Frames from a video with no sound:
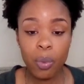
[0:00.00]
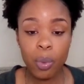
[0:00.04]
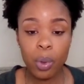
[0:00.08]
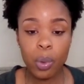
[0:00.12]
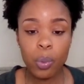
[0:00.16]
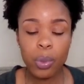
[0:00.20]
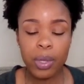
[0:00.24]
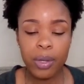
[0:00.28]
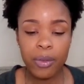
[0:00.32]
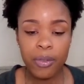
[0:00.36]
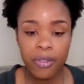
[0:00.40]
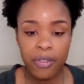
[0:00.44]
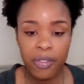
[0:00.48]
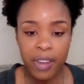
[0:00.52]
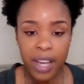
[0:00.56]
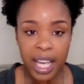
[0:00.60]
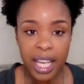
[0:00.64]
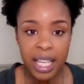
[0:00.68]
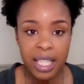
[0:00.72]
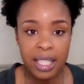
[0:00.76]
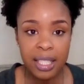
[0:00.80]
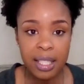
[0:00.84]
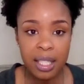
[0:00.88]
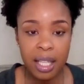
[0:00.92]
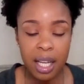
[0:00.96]
when we
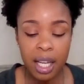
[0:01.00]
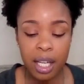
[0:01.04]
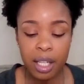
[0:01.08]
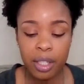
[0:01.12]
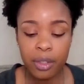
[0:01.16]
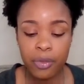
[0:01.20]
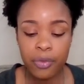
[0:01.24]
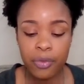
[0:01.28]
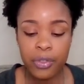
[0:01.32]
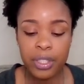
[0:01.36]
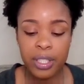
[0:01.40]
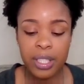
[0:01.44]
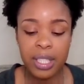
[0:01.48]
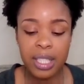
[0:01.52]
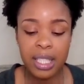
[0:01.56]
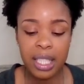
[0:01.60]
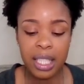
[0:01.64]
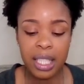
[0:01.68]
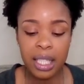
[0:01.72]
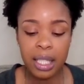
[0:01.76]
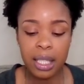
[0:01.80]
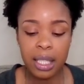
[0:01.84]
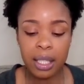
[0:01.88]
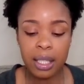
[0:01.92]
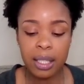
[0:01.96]
face
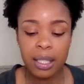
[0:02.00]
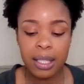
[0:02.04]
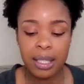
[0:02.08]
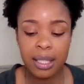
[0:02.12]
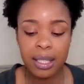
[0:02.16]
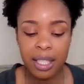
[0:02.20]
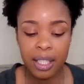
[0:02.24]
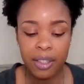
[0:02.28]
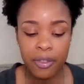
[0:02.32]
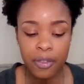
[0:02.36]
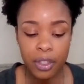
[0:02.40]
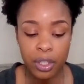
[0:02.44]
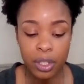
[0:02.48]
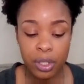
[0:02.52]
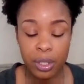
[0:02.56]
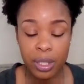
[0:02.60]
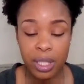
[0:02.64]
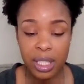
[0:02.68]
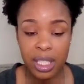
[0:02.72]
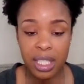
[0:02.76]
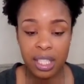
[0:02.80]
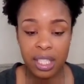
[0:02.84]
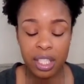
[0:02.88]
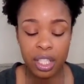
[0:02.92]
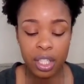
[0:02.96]
unforeseen
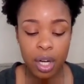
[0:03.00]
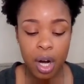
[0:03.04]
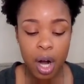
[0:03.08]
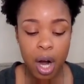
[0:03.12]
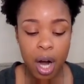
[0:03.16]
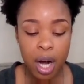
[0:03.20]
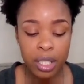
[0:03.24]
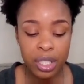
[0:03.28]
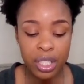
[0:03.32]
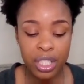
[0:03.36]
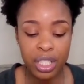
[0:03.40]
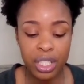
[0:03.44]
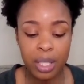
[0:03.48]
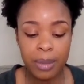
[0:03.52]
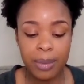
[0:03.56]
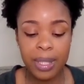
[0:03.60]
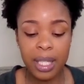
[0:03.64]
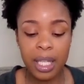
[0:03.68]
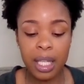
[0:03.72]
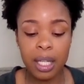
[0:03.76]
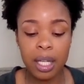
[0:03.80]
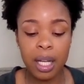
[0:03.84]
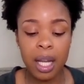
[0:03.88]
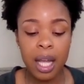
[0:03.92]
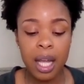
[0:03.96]
difficulties and hardships,
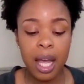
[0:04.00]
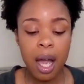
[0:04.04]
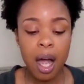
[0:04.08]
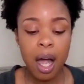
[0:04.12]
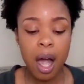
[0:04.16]
and